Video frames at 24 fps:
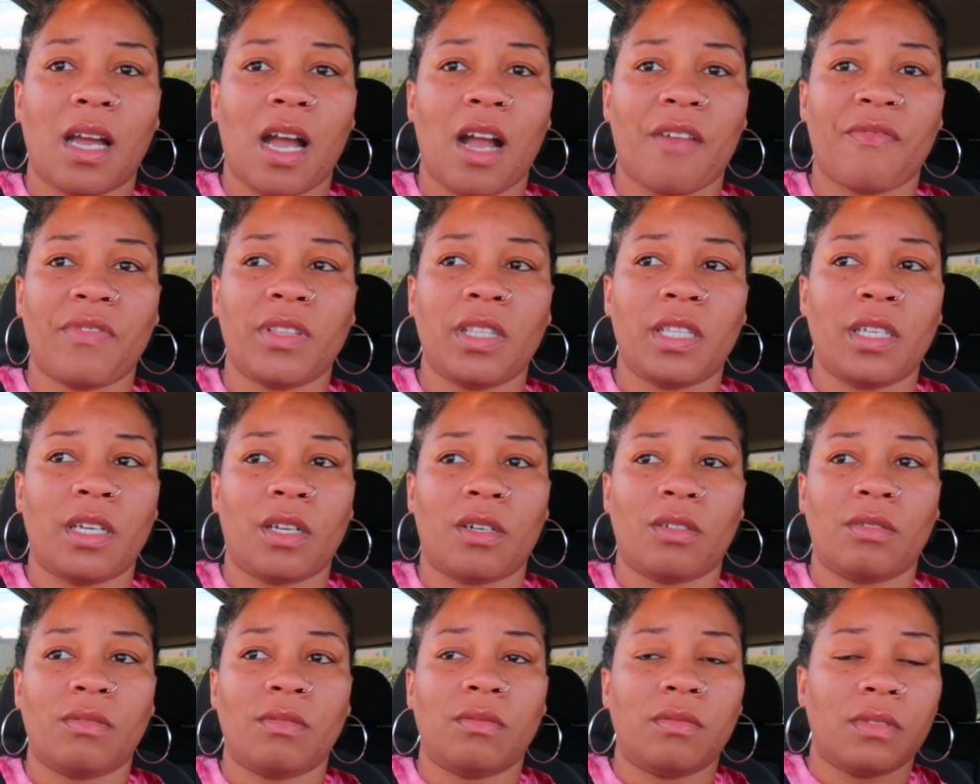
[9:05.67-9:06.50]
I really
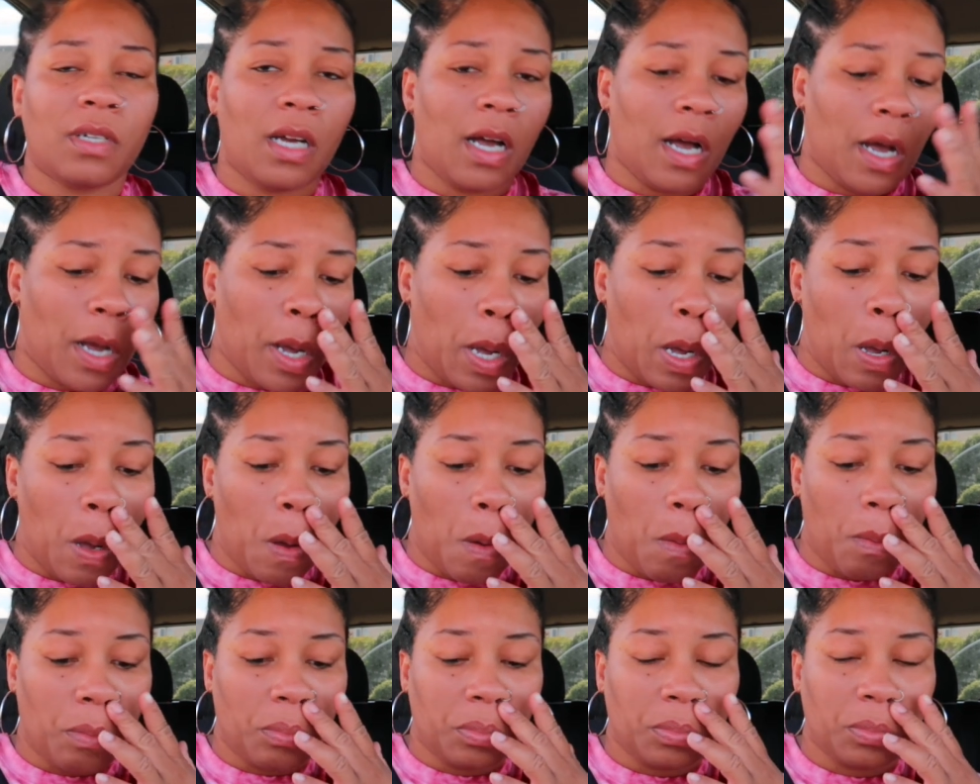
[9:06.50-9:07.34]
don't,
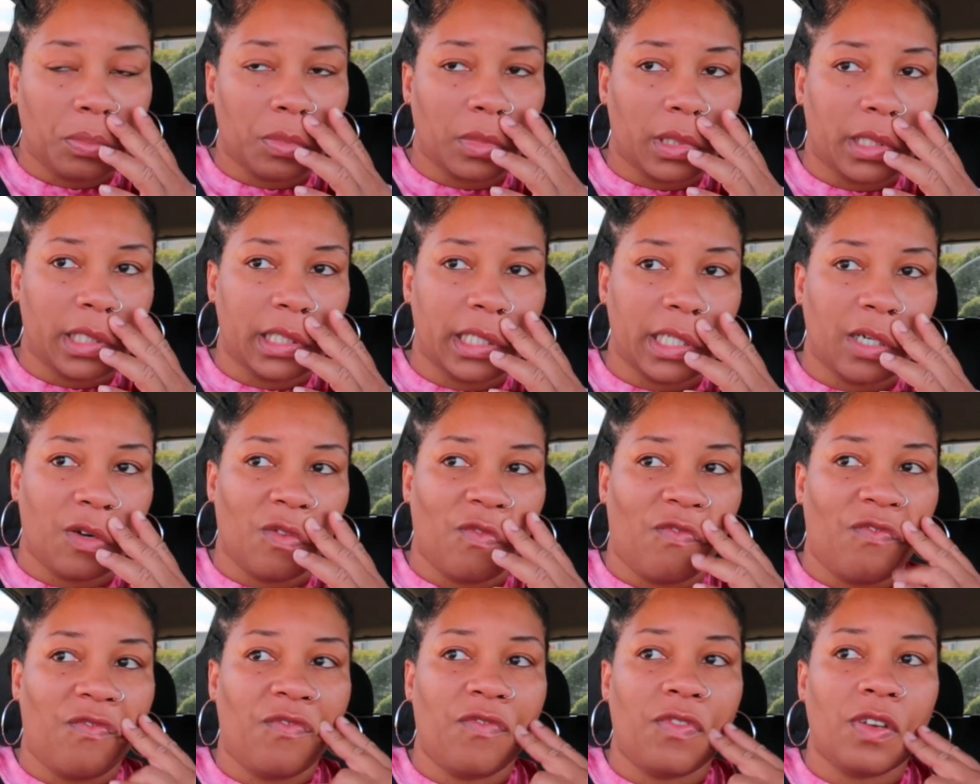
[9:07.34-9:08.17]
um because I
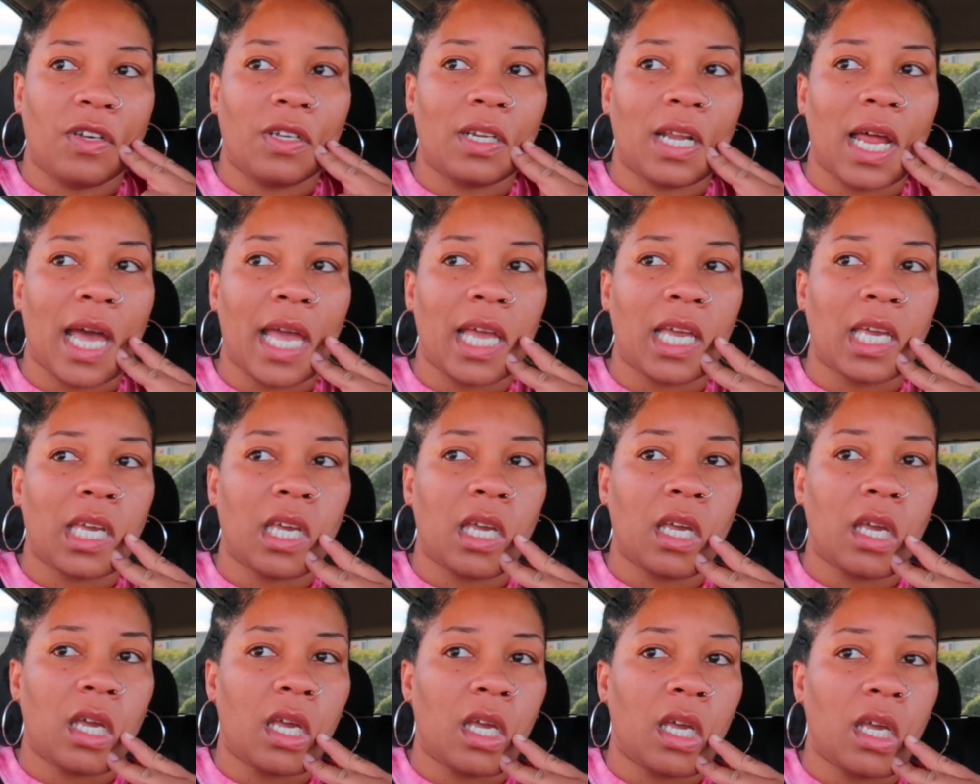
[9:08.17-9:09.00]
don't feel like
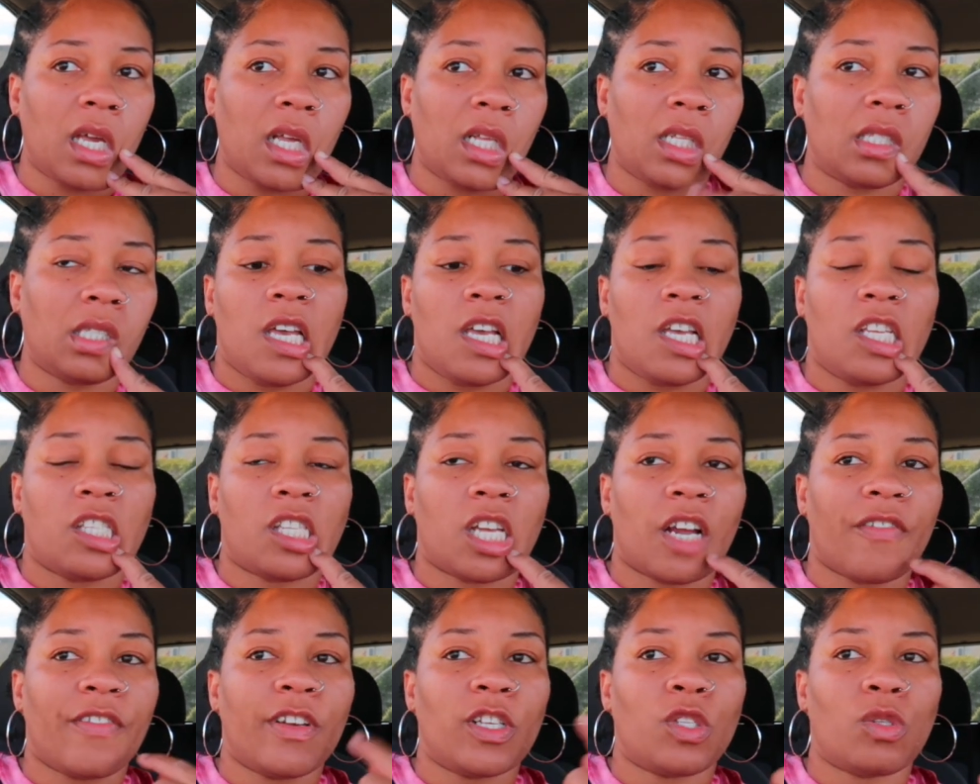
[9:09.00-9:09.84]
it. It's
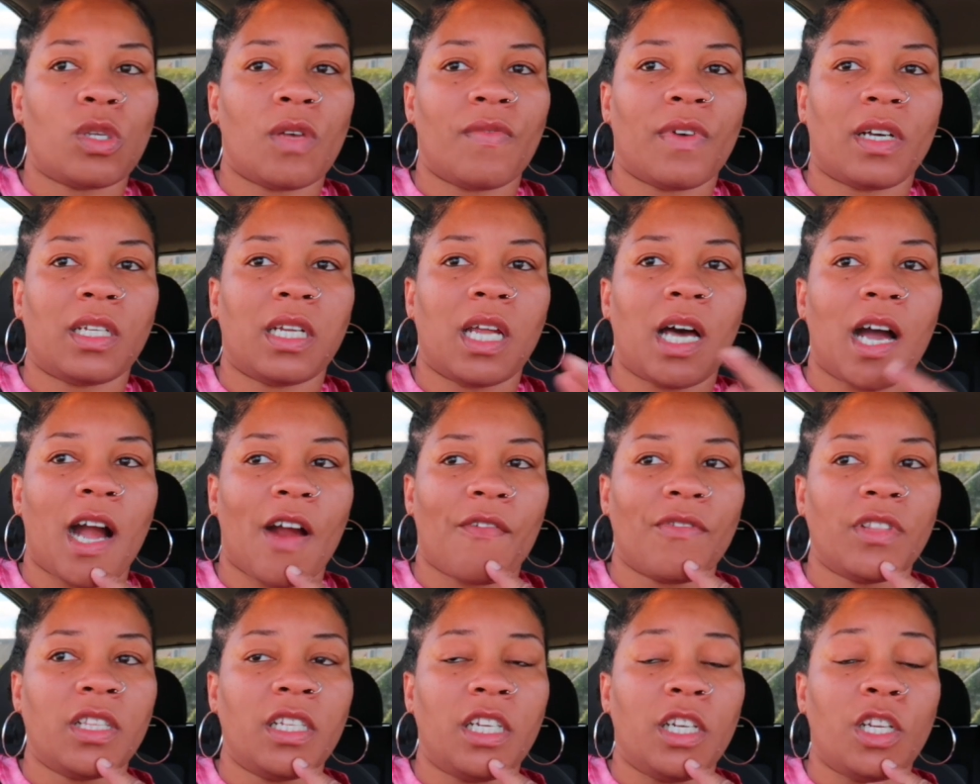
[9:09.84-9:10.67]
already twelve o'clock. I
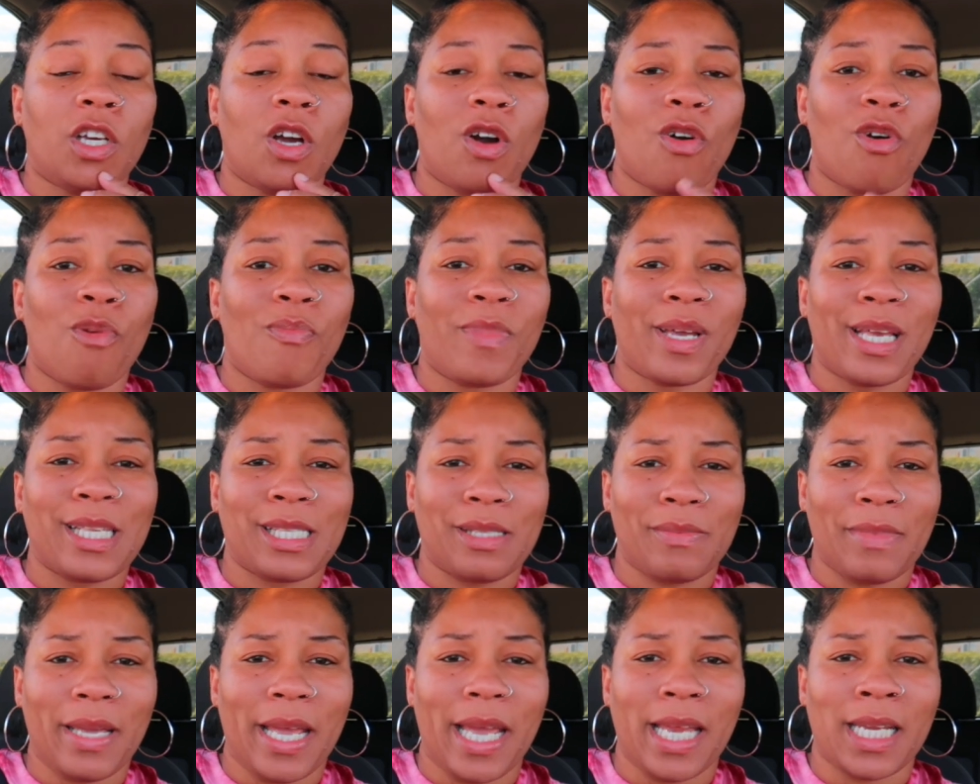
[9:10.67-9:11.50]
really need to go home and get
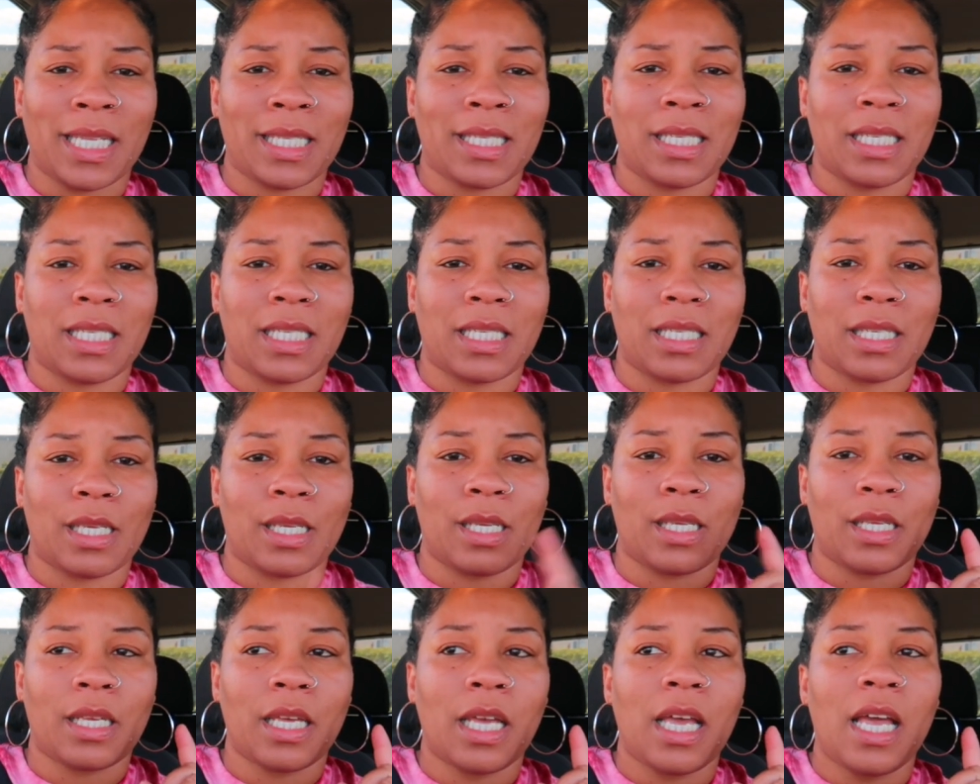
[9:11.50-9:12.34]
some editing
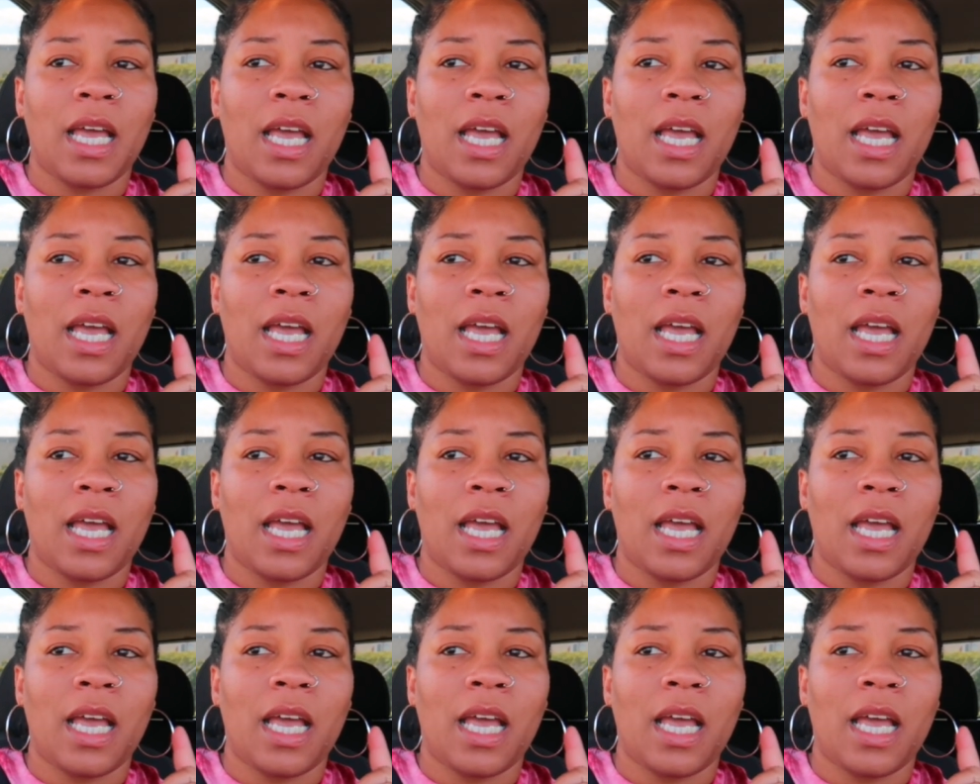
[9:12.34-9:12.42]
done.